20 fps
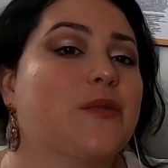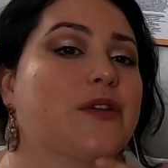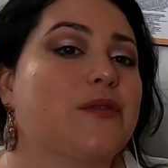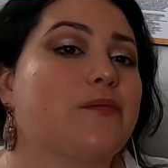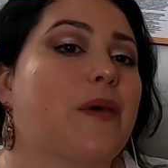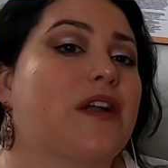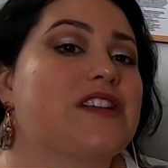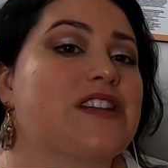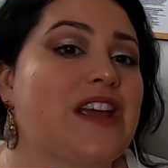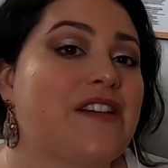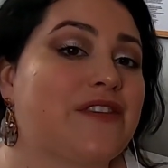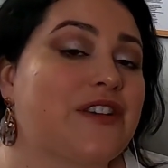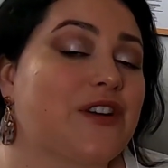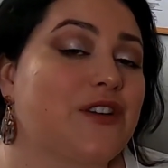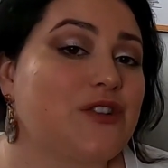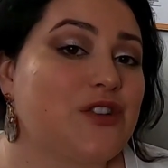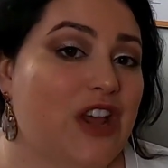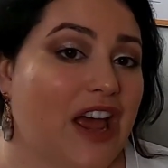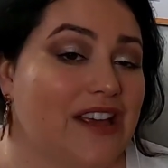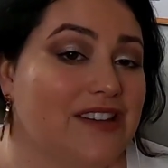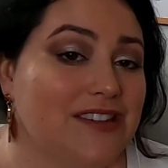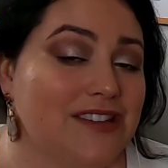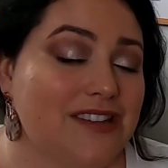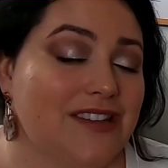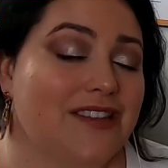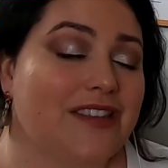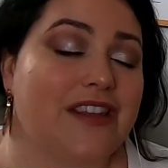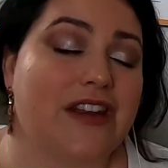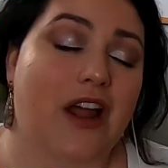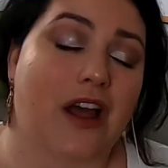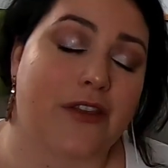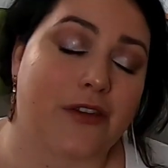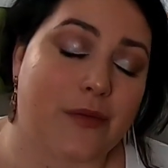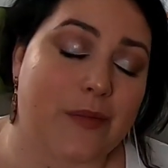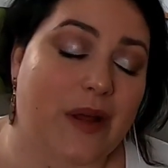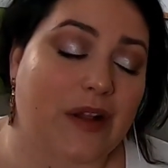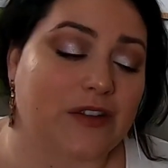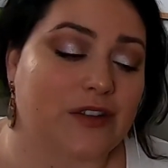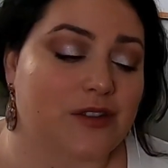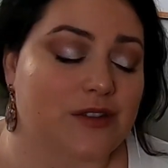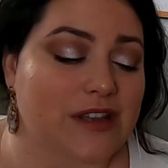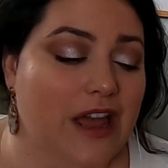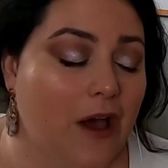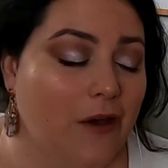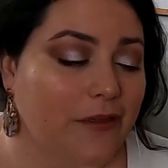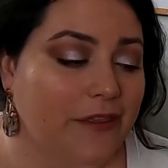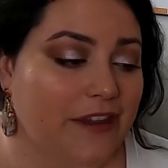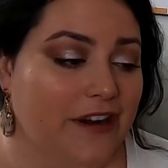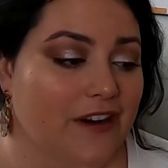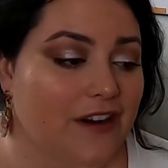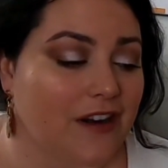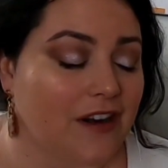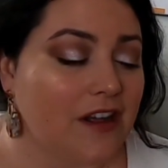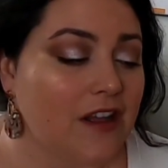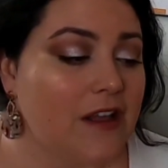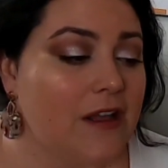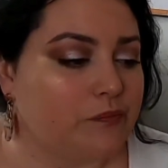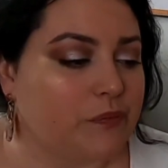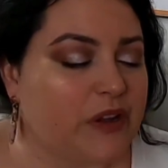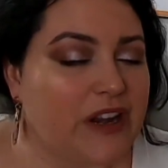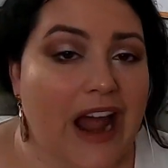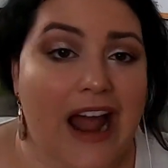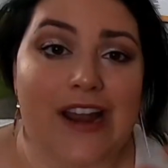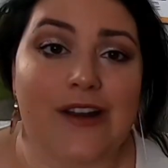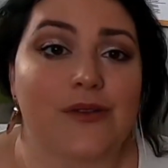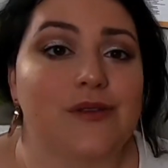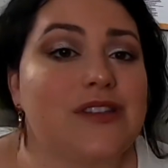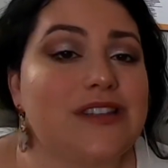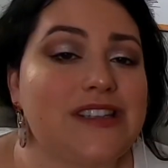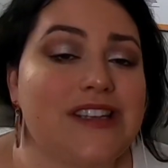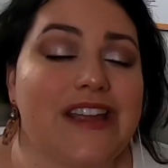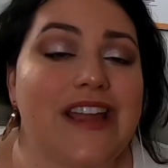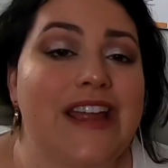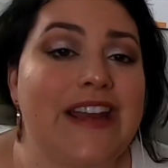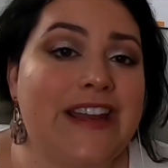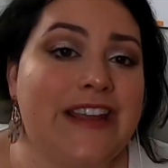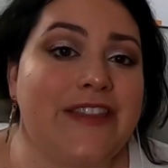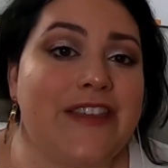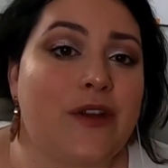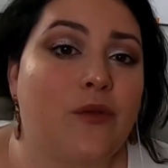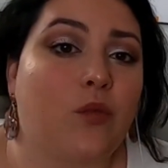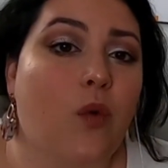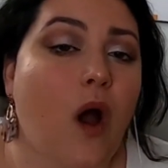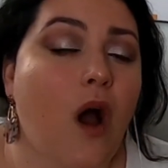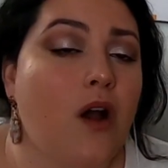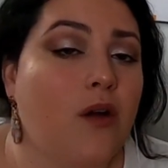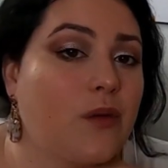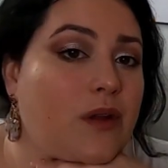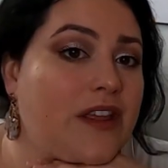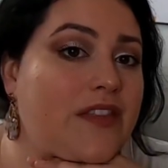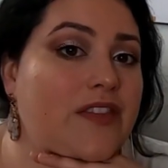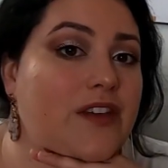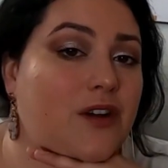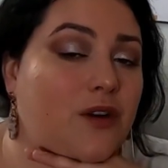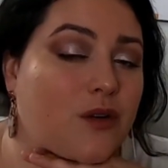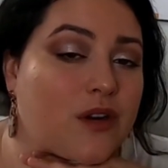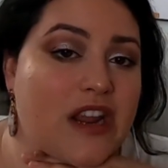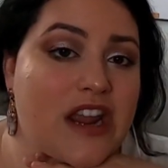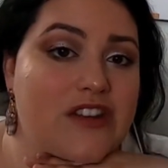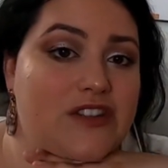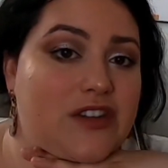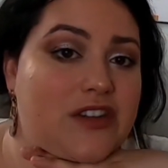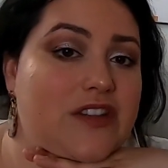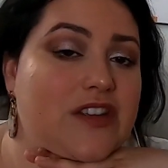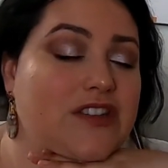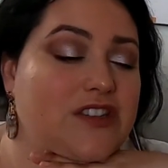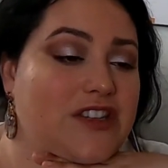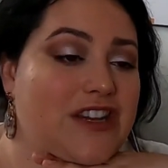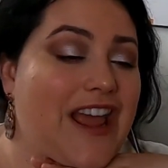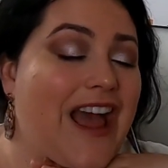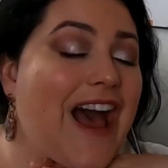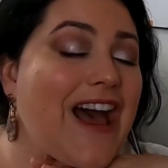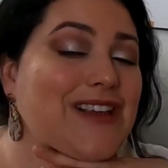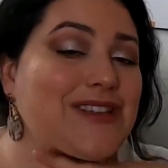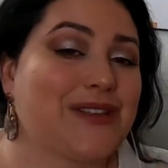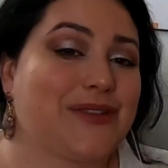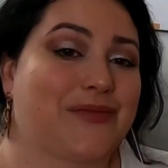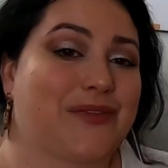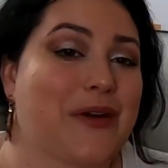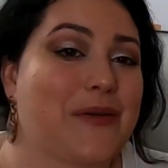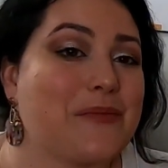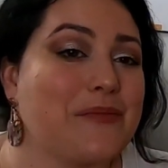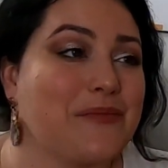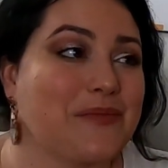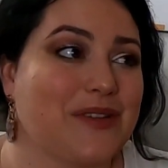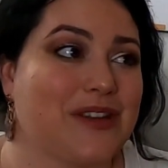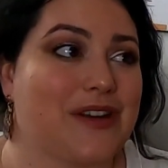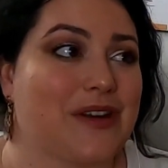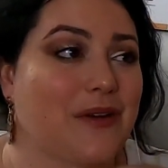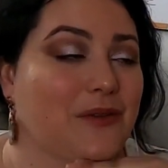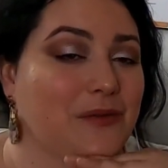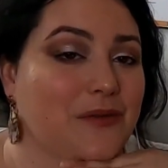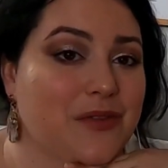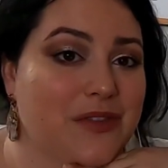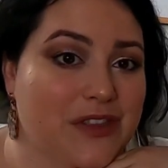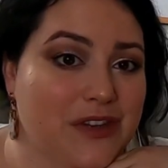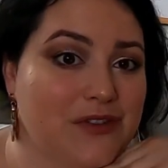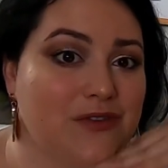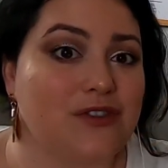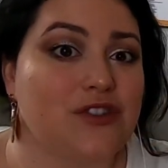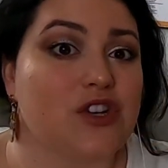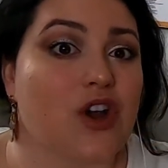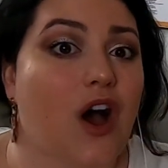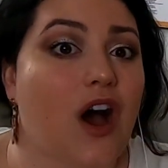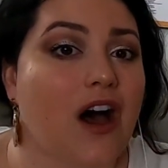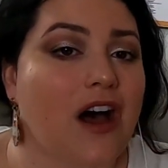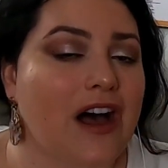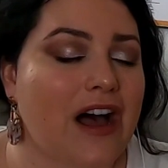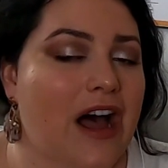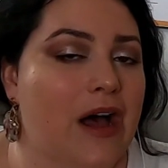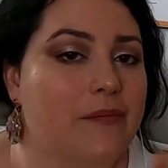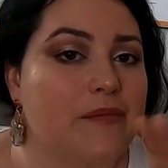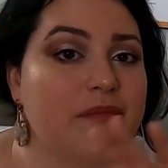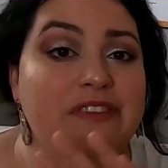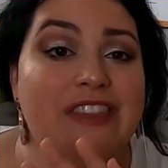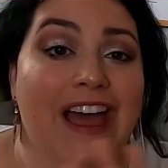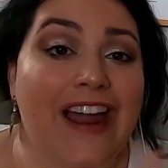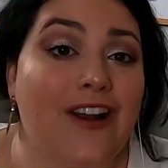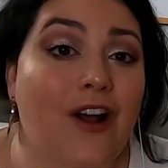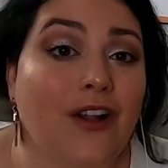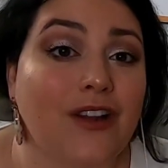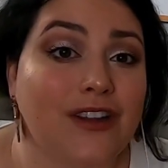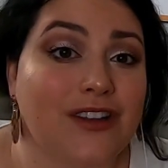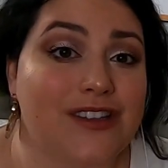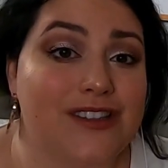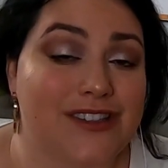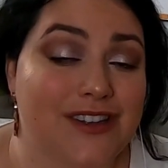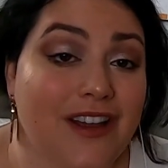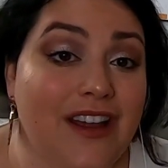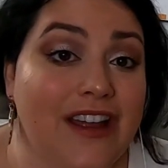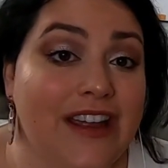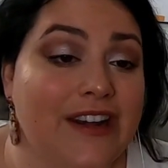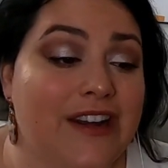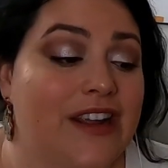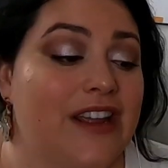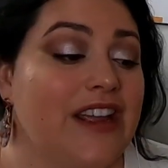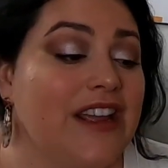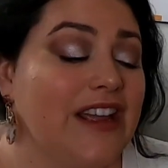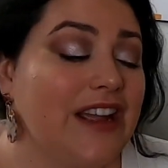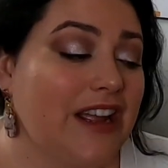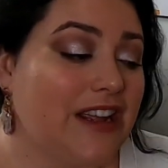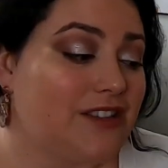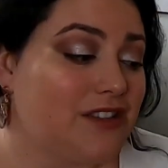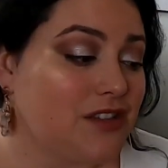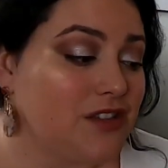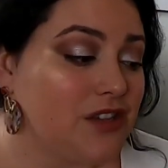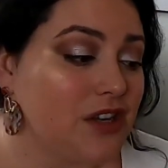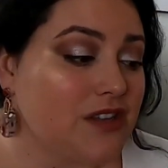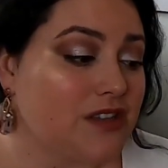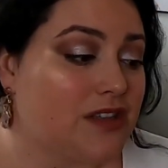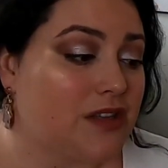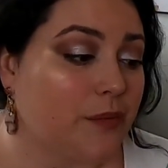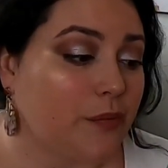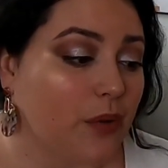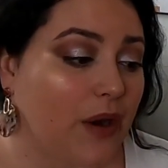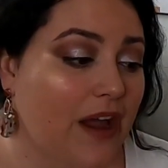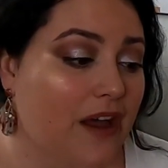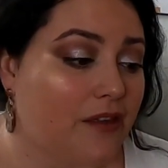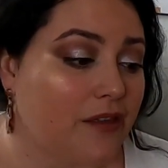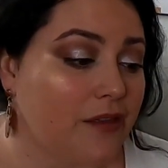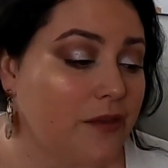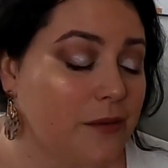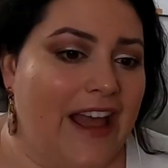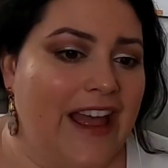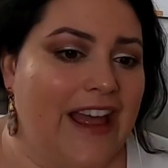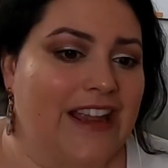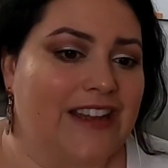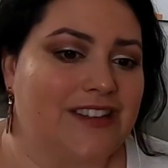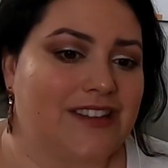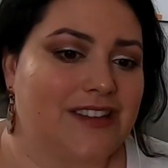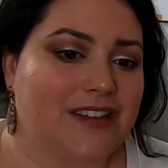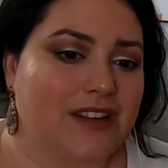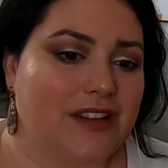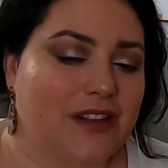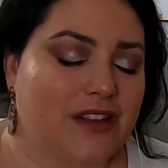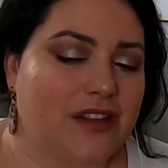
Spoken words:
with much heavier chest than other belters out there. But I don't see anything wrong in the creation that she has from, the jaw up. That all looks good. It's just the breath and